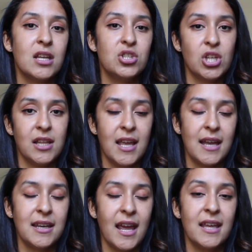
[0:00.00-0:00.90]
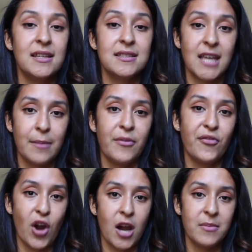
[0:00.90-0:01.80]
chilly at night type
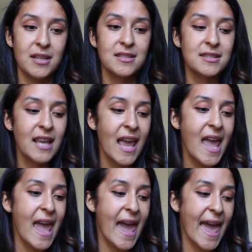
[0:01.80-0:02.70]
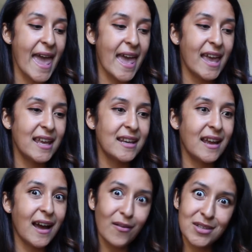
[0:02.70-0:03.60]
of garments. And
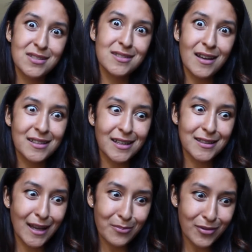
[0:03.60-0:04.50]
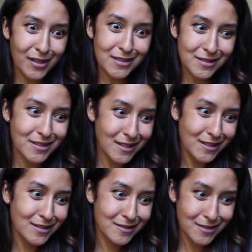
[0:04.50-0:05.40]
I was shocked at their price
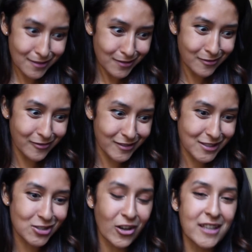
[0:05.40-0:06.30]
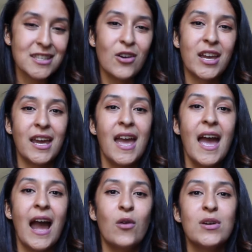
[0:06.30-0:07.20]
tag too. So I said, okay,
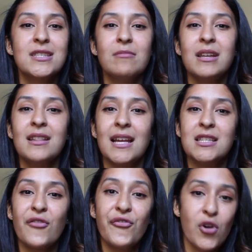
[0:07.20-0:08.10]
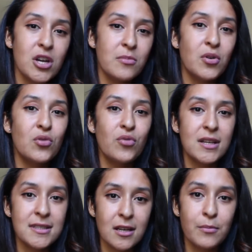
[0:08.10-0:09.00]
I want something that's affordable,
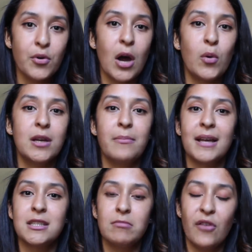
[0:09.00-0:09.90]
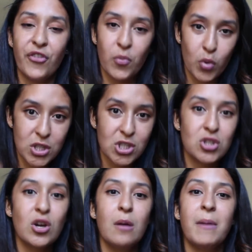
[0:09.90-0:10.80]
reasonable. I want to buy something from one
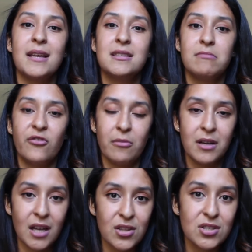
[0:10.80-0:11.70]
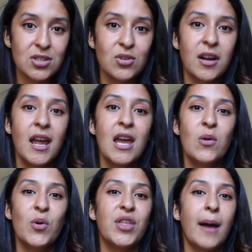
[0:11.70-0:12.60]
store, buy something from another store
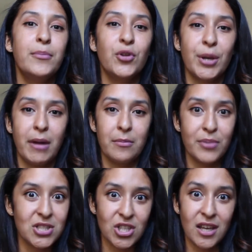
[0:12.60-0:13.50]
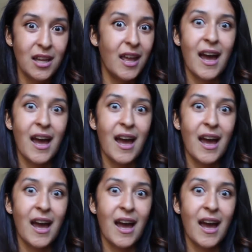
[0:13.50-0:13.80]
without blowing my budget